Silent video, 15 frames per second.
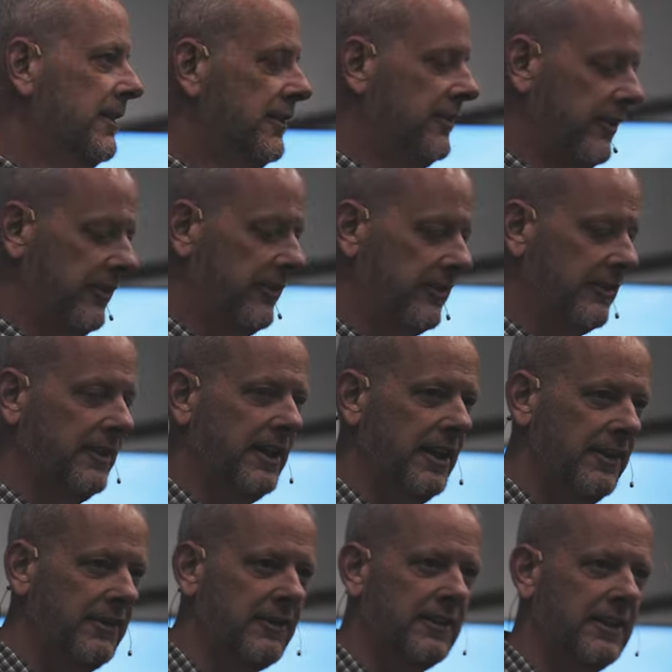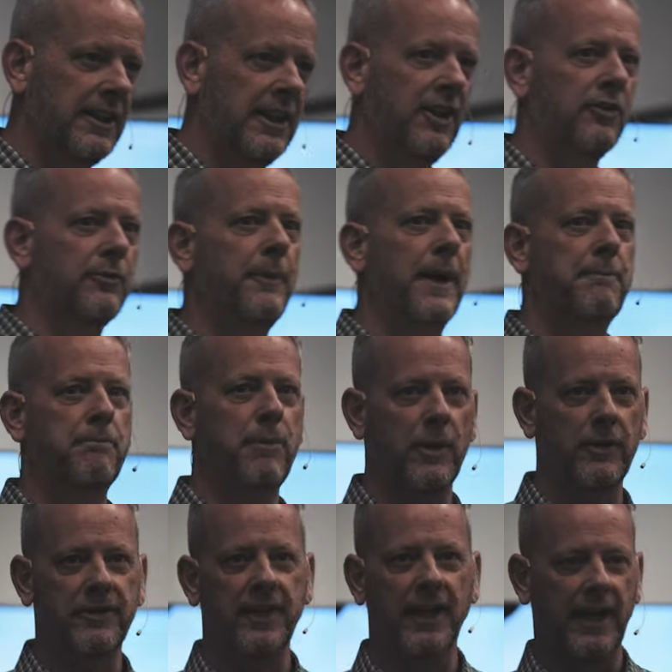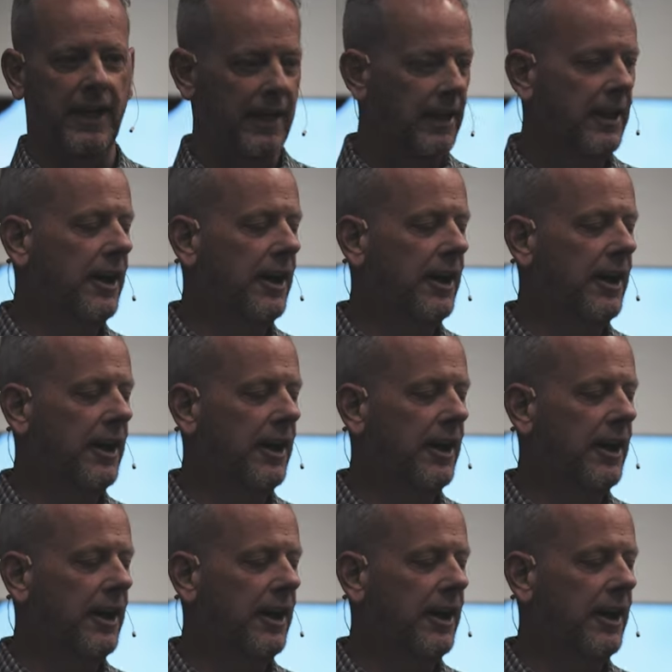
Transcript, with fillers: Just, it's, here's my birthday.